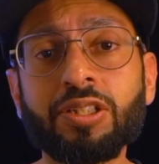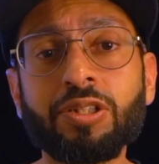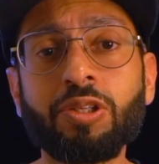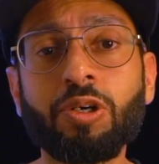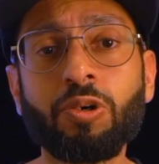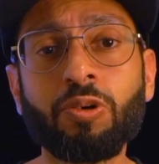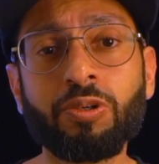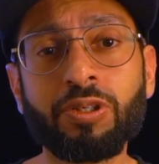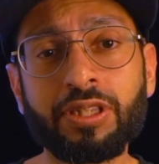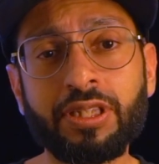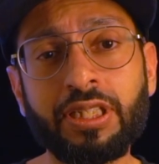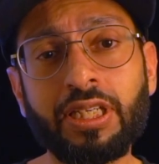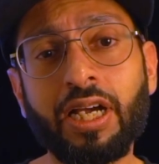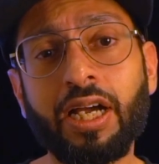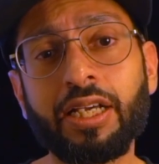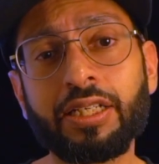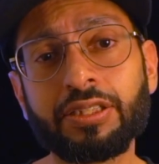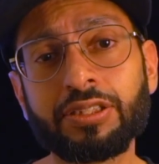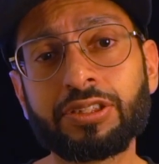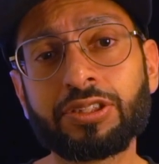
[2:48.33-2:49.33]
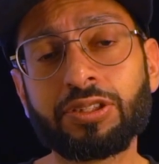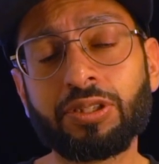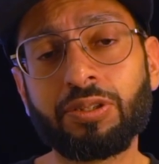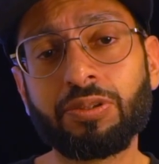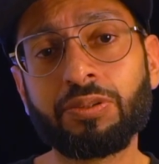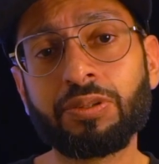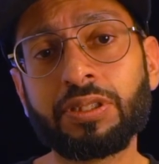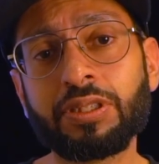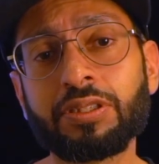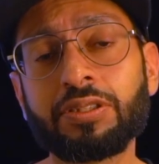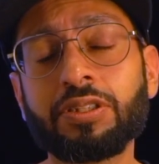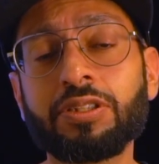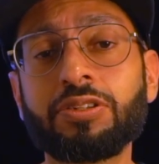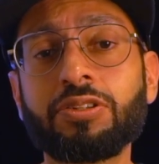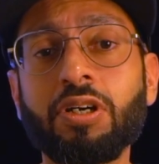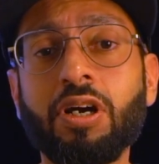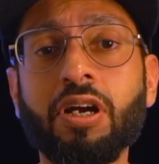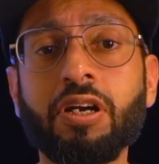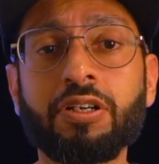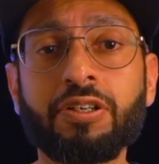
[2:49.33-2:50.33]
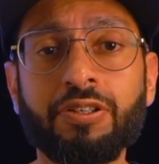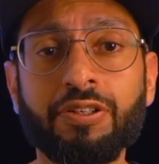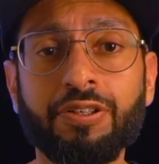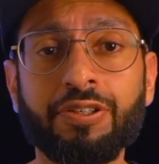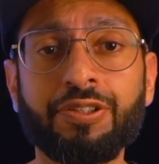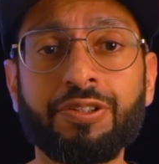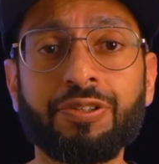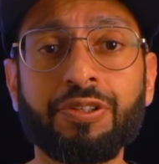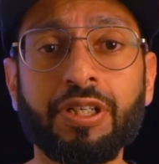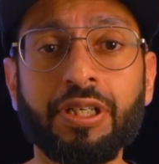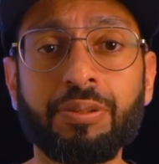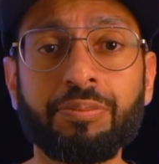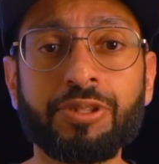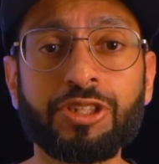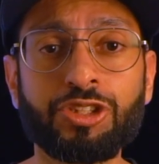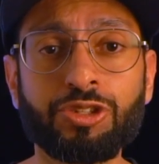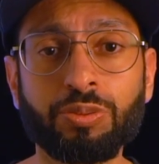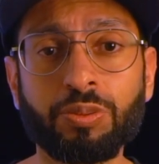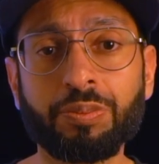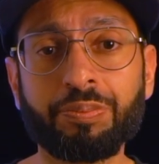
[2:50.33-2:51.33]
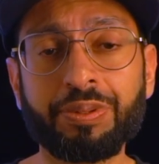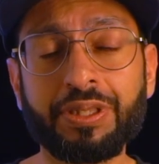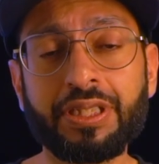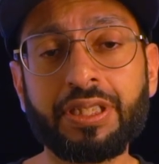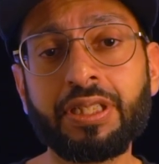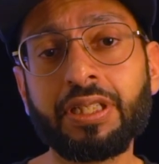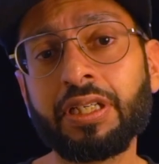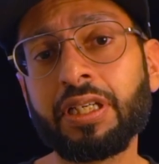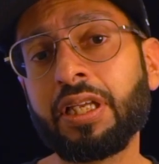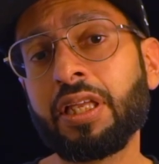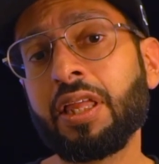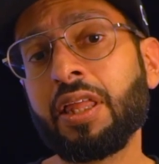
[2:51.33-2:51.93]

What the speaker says: lower the ISO, the darker your image will be.